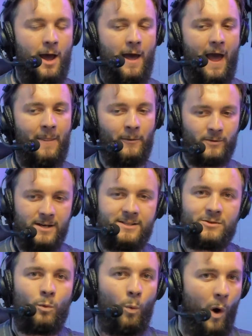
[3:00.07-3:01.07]
And the
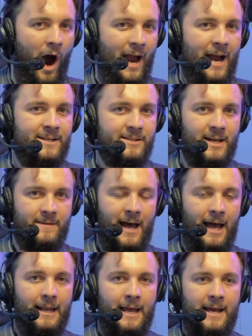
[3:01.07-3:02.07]
reason why I say
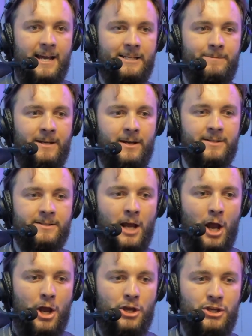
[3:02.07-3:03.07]
that is because
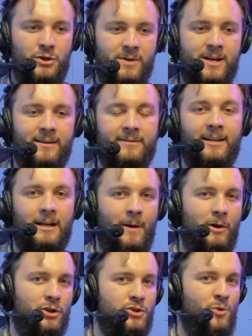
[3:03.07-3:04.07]
you need to think
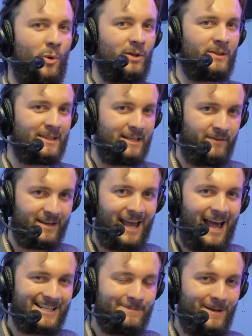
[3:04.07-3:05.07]
about your living
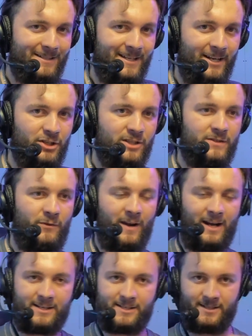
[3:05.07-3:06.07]
expectations for the
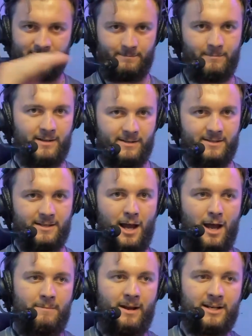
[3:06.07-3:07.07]
next 6 months.
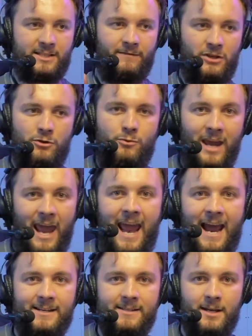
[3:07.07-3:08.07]
Because if you
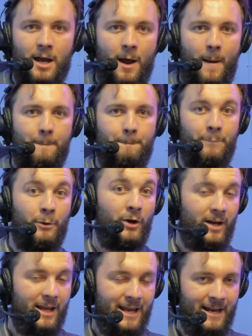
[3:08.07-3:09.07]
can't
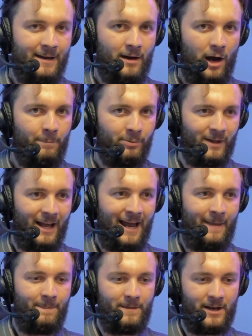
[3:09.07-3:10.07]
put in a
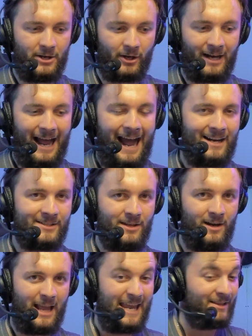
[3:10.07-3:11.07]
plan that you're going to act
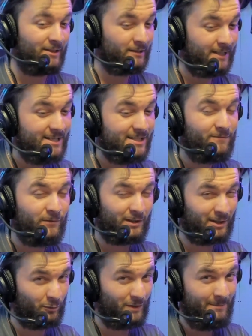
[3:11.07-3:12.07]
on at least for
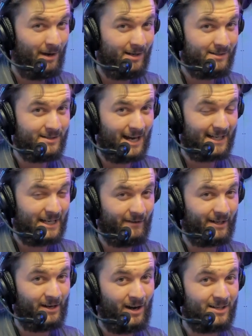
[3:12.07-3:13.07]
3 months and give it
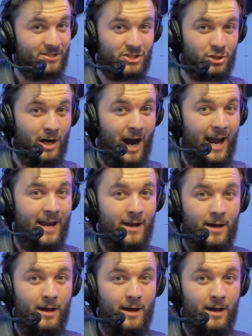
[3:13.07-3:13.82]
an honest try,